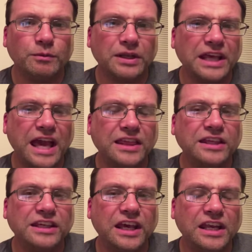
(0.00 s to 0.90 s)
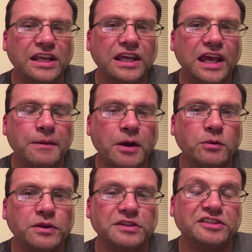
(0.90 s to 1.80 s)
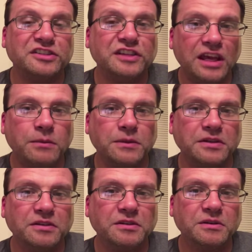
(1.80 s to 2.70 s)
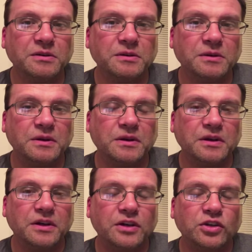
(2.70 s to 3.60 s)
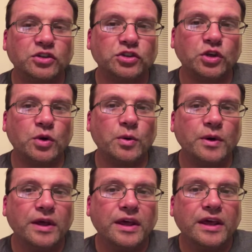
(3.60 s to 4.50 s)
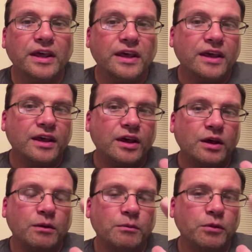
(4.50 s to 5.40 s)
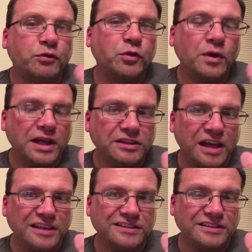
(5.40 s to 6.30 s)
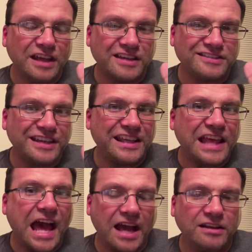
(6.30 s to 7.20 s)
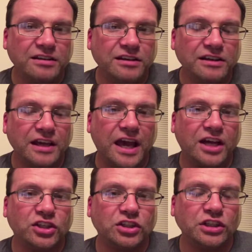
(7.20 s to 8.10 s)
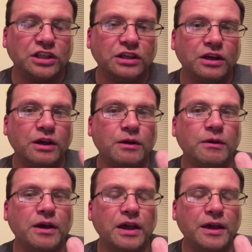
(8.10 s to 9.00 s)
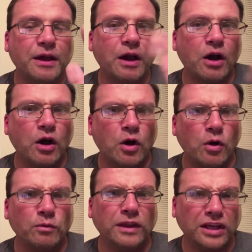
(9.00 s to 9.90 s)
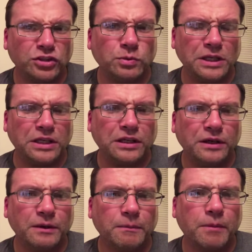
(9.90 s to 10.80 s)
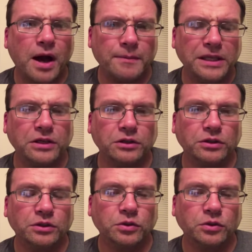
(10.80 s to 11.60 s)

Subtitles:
But Kathleen Kennedy came out with a statement. So before I say that, actually, last week, Bob Iger